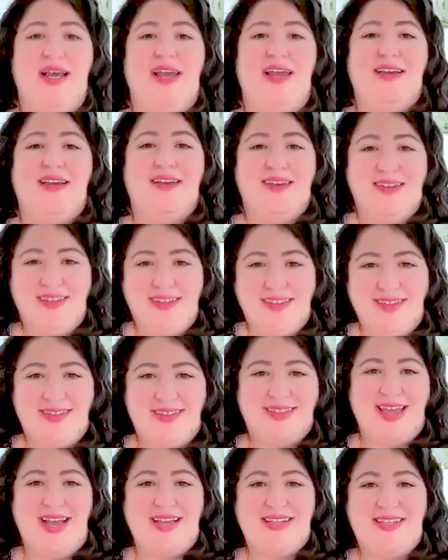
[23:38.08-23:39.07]
Like,
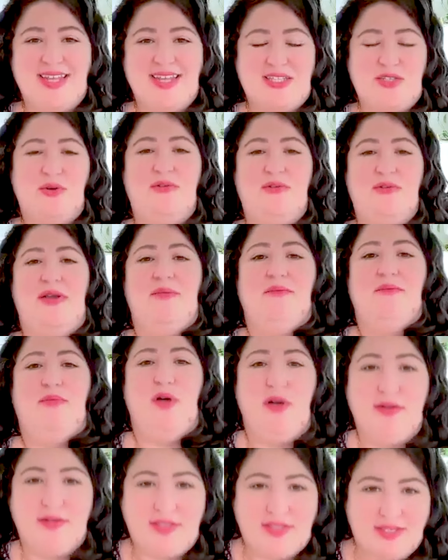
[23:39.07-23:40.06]
that's that sort of
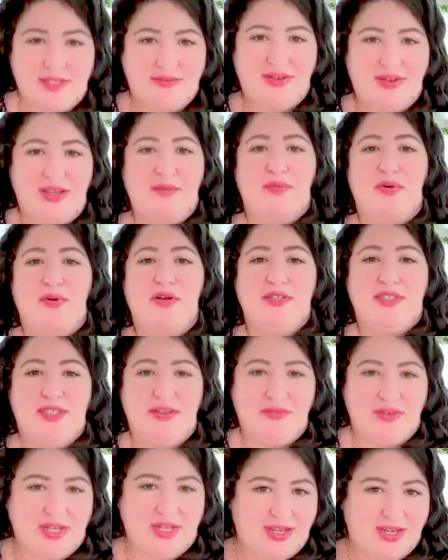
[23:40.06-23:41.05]

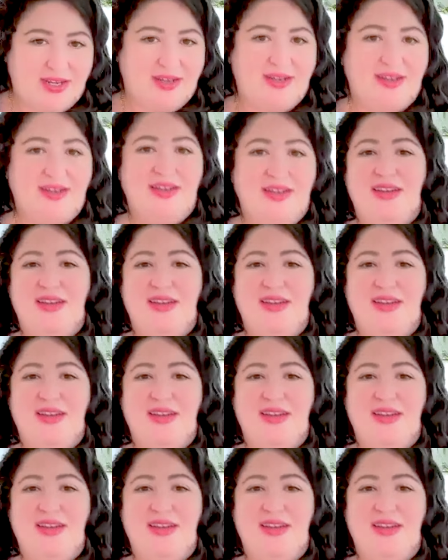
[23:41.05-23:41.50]
impulsivity.